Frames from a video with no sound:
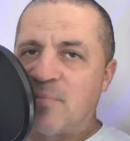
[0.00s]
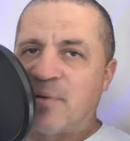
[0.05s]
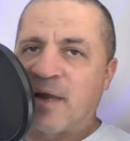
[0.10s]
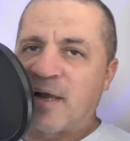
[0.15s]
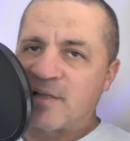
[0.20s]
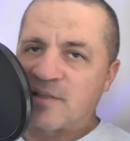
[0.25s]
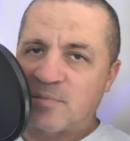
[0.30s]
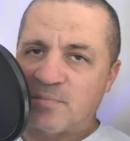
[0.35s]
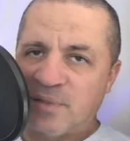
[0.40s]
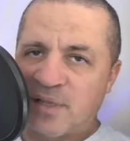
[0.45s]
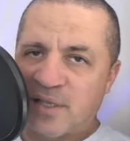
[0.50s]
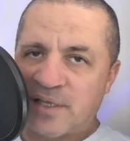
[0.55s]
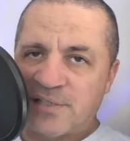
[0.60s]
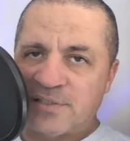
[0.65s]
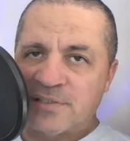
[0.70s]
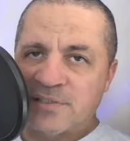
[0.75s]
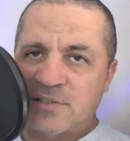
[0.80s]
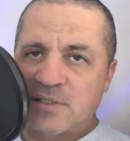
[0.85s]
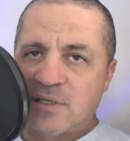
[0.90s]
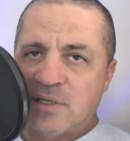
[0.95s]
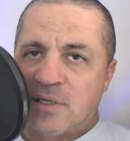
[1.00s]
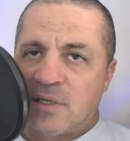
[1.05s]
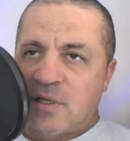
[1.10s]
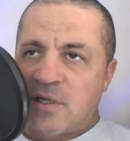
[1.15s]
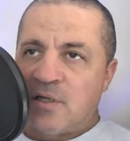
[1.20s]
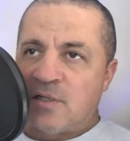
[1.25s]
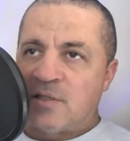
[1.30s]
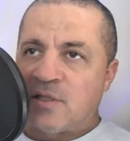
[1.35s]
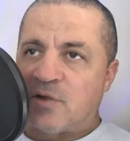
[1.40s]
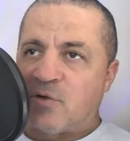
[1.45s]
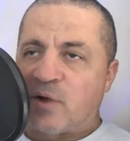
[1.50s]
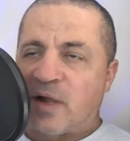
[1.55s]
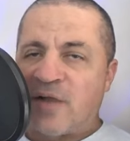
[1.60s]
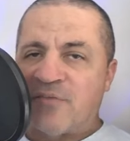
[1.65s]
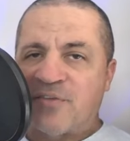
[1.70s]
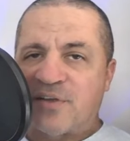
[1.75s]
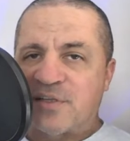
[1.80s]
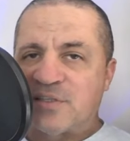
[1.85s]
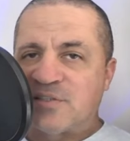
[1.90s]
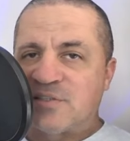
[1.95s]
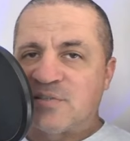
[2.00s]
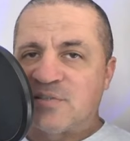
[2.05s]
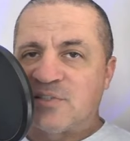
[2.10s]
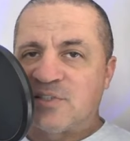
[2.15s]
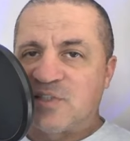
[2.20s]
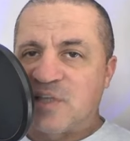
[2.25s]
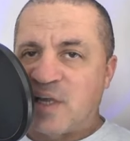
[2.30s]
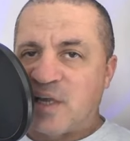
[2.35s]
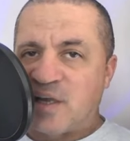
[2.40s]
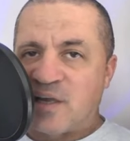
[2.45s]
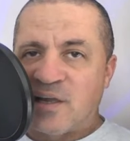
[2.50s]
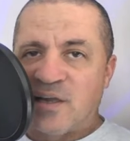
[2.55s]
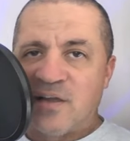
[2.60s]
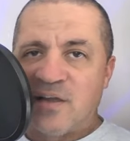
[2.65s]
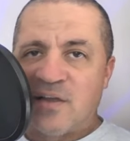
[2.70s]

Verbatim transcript: pack the place the graphics stink